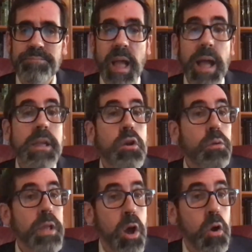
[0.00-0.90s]
I can
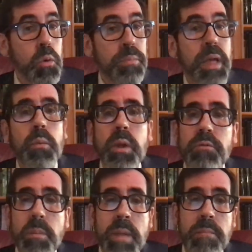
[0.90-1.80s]
only hope that we
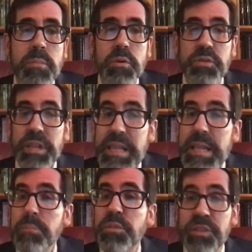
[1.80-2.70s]
remember to
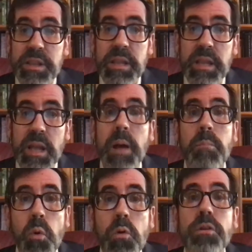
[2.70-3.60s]
keep seeking a
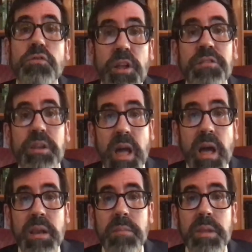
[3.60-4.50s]
more just
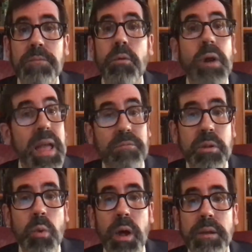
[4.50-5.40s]
economy for
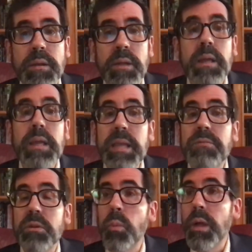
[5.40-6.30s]
everyone,
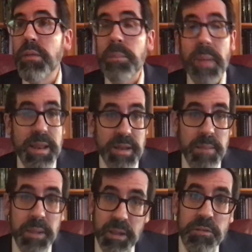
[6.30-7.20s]
even when the
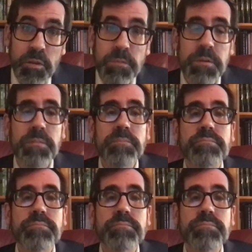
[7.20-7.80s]
pandemic is over.